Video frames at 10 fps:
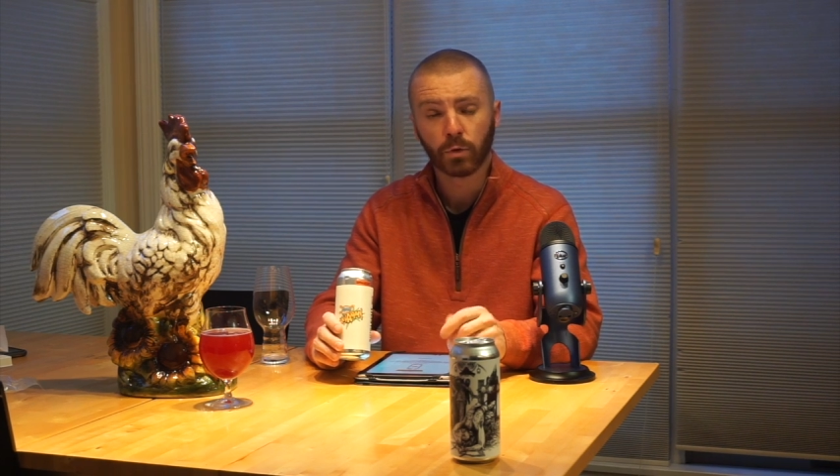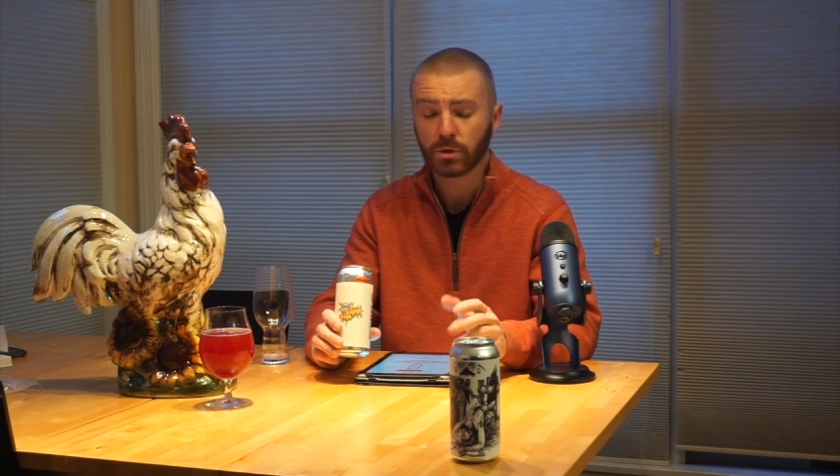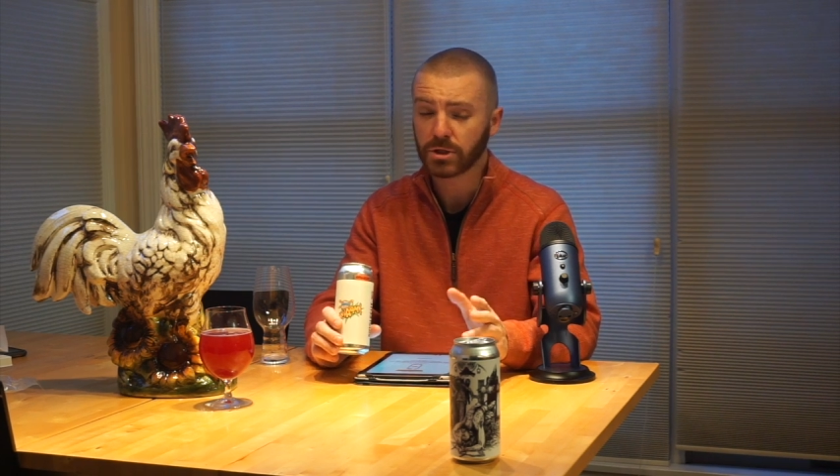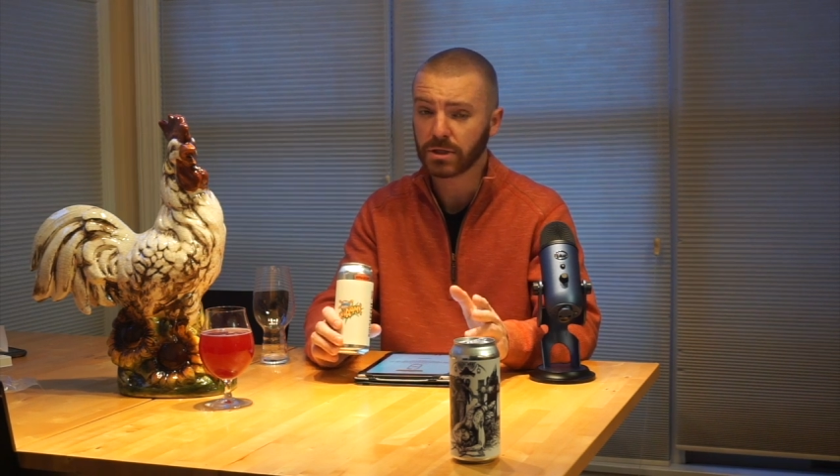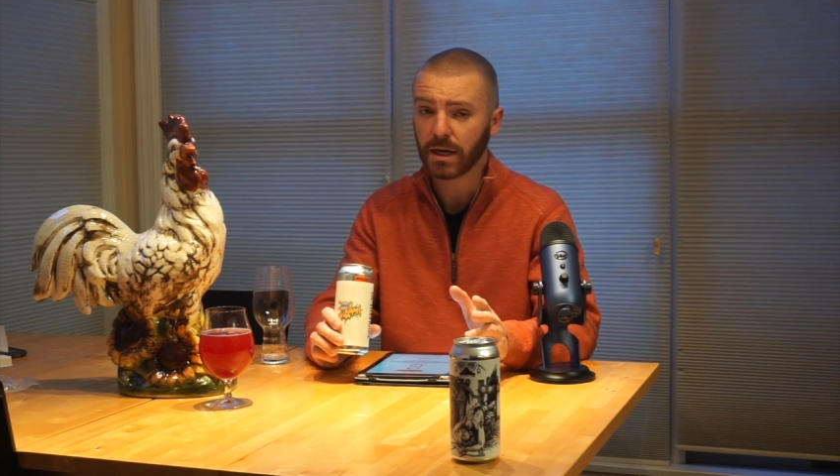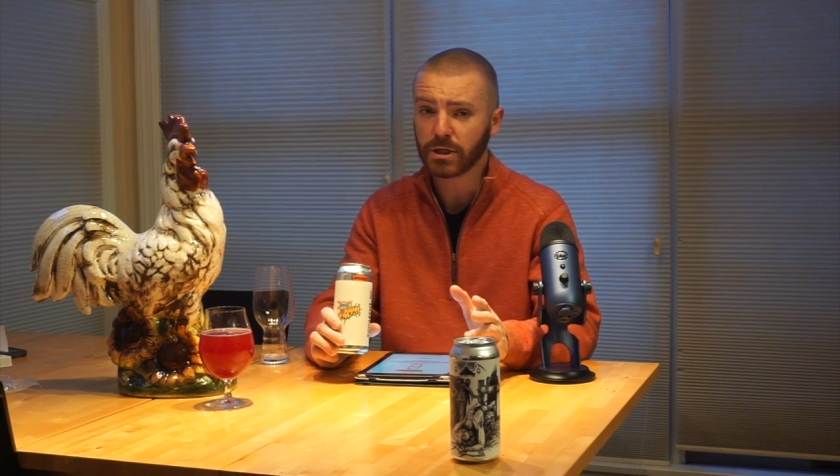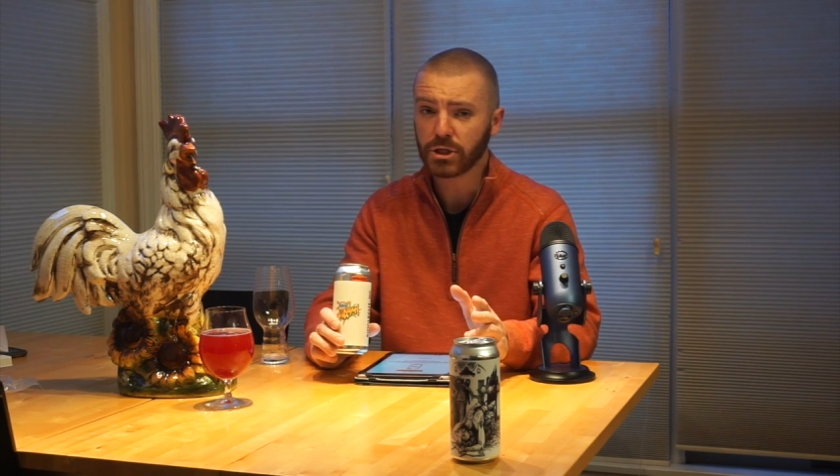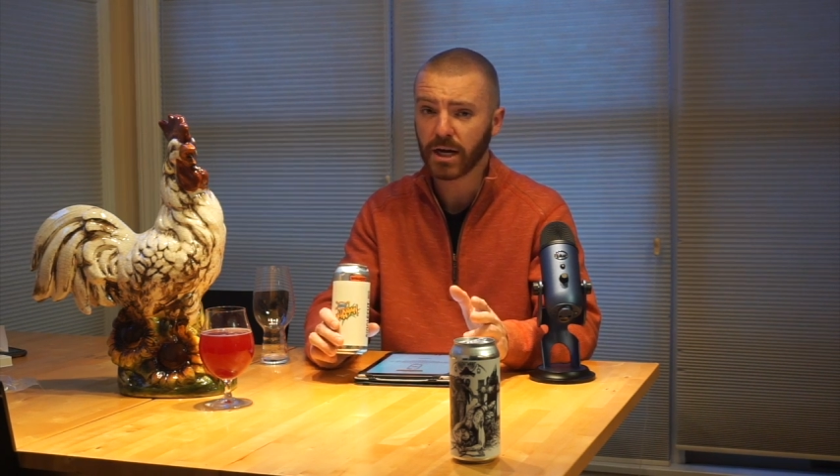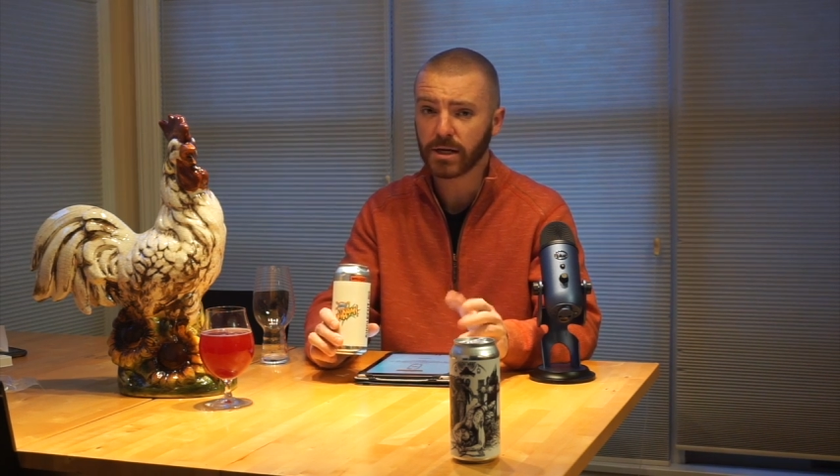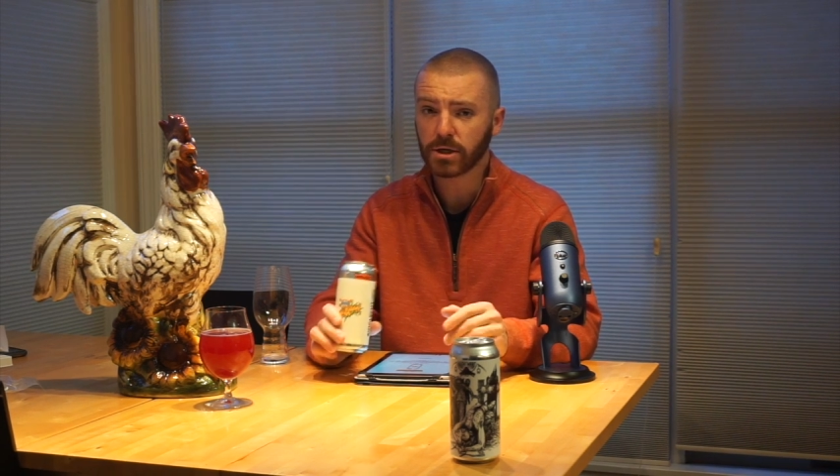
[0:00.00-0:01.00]
which is a nice
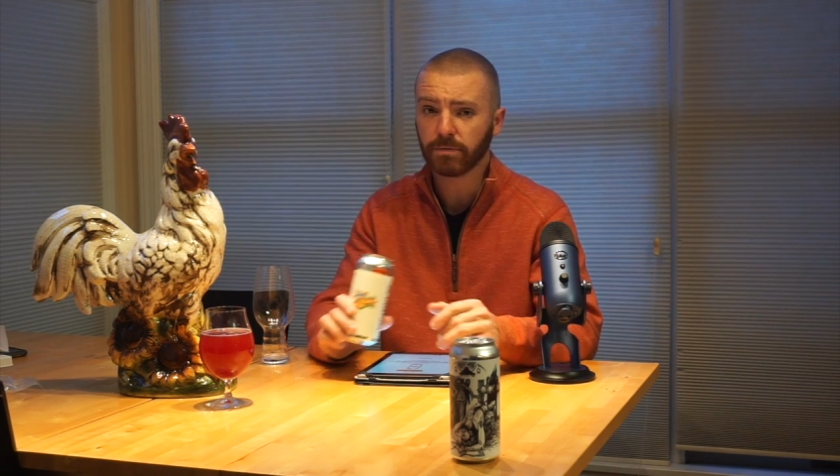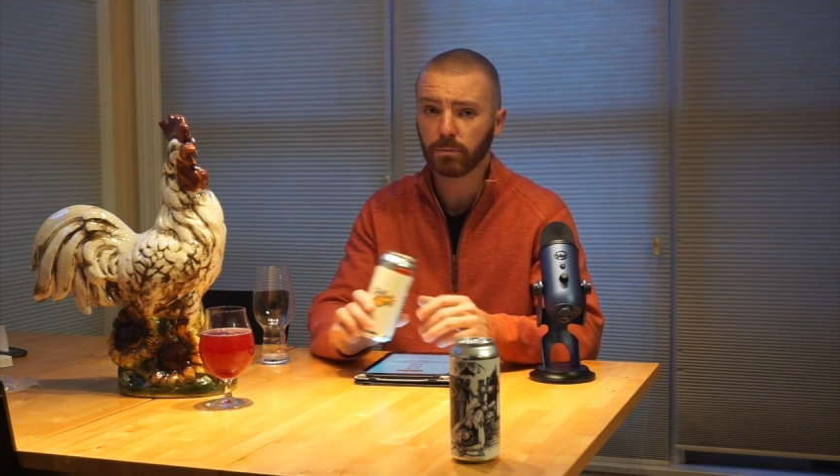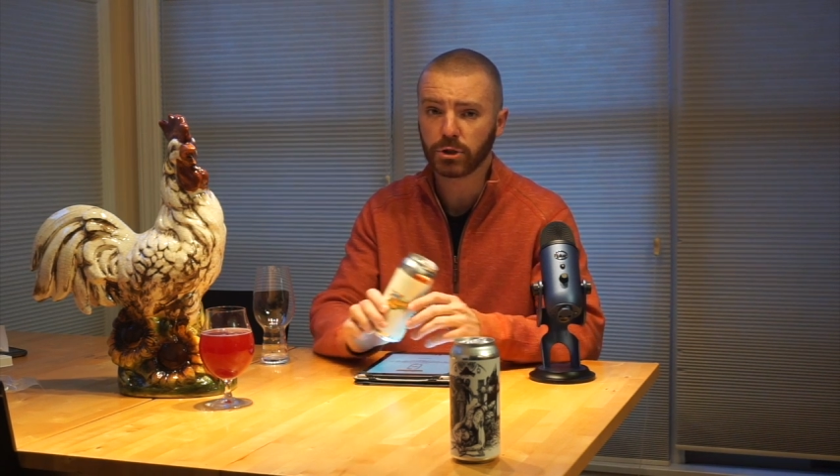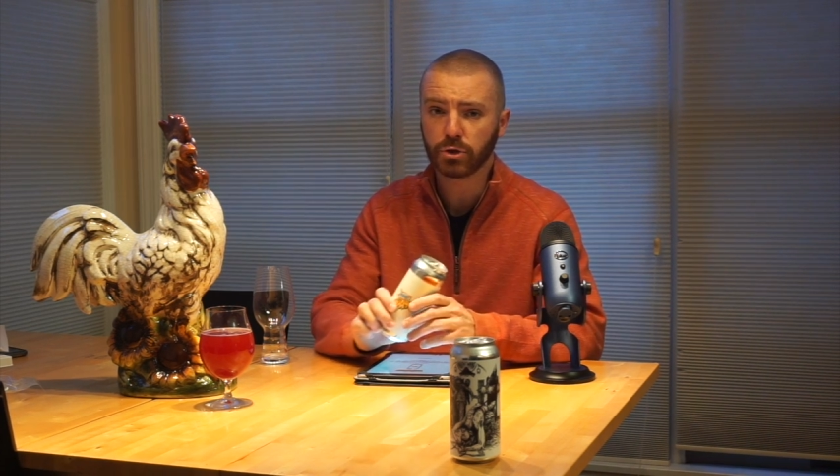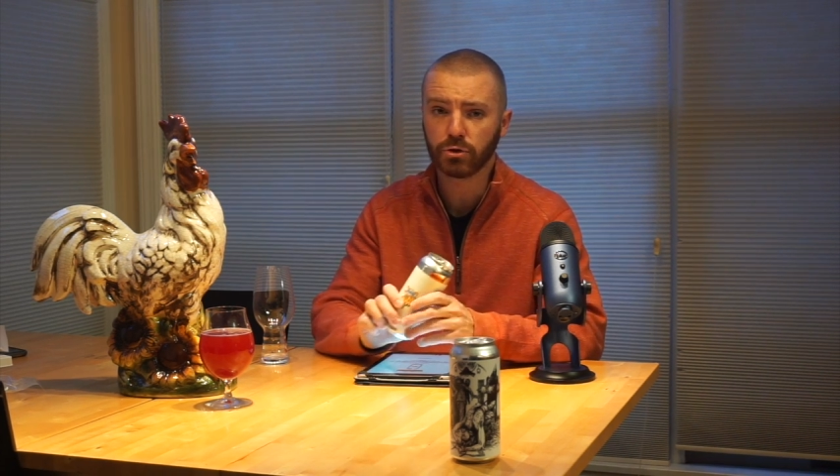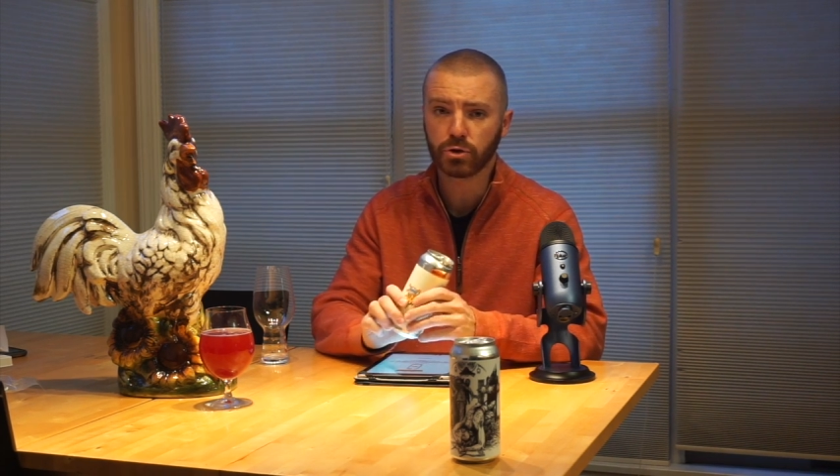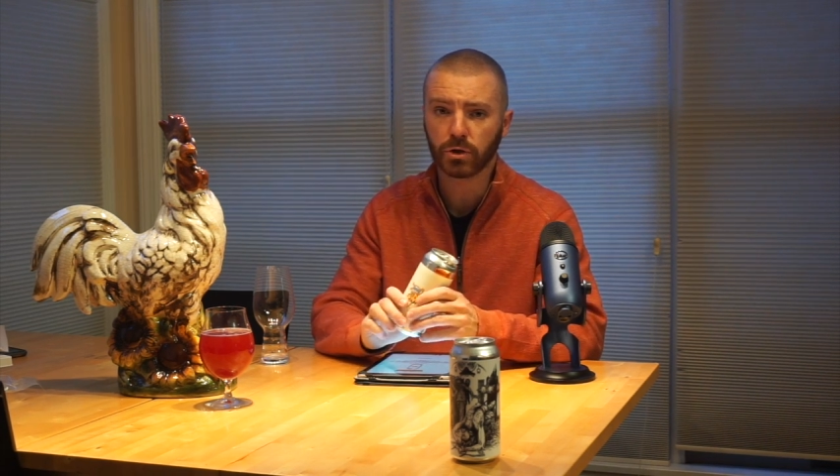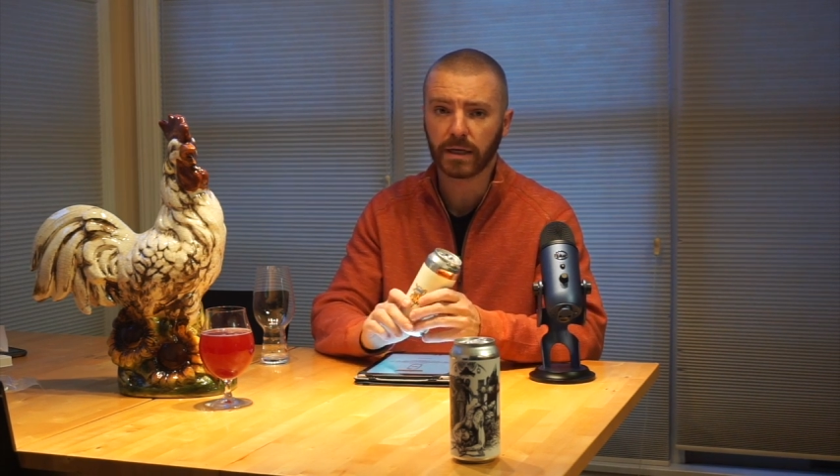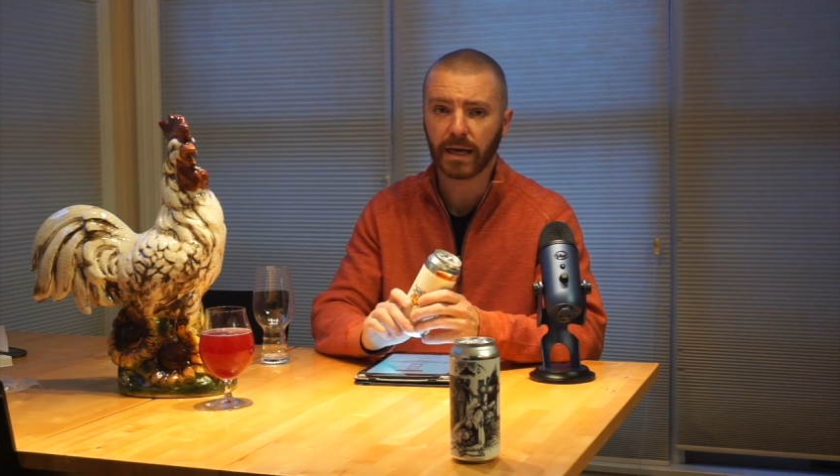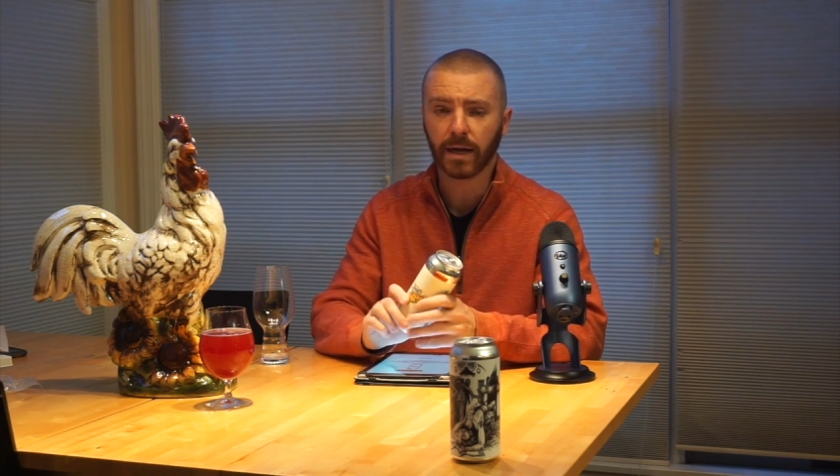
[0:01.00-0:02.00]
change up from what you
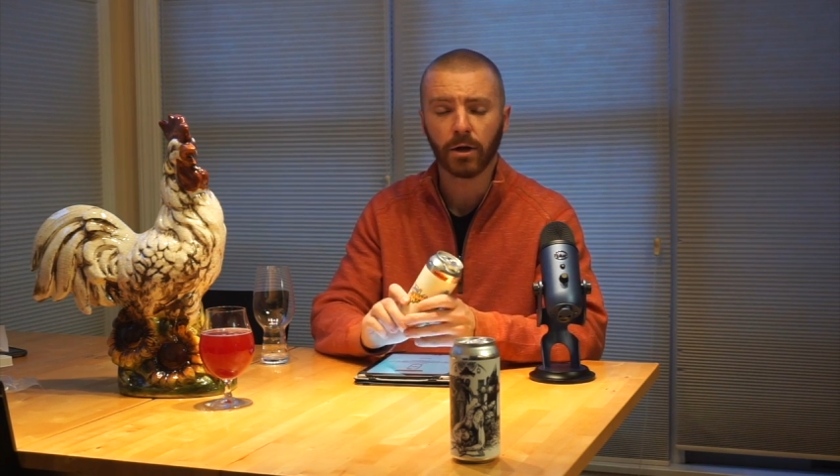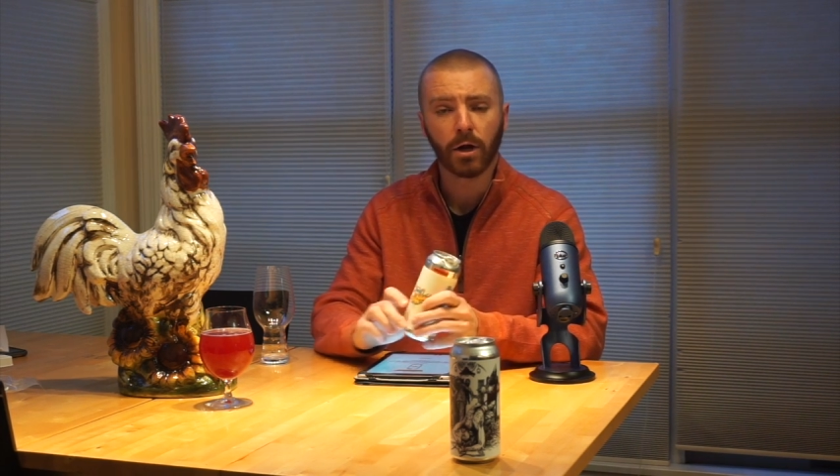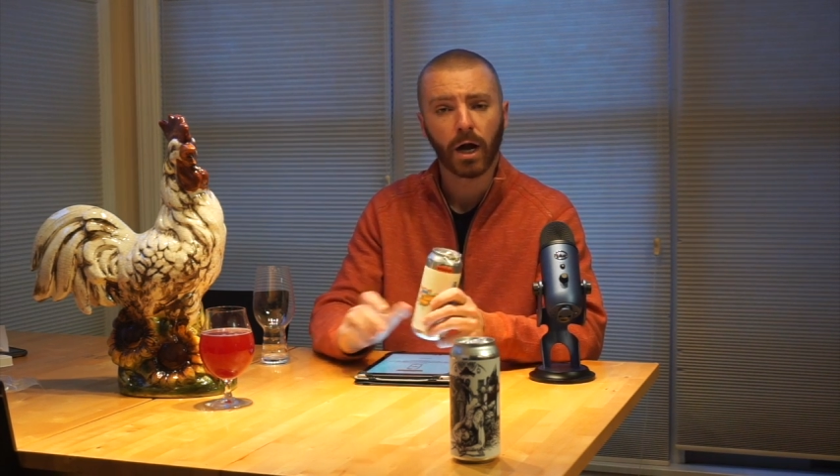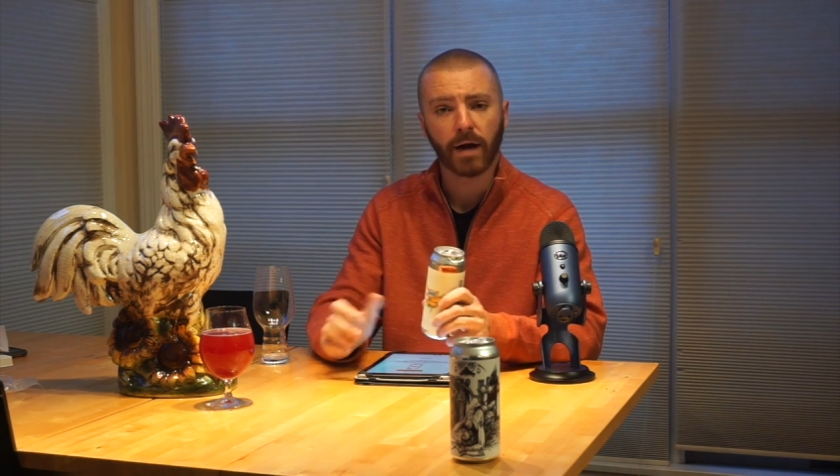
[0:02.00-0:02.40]
usually get.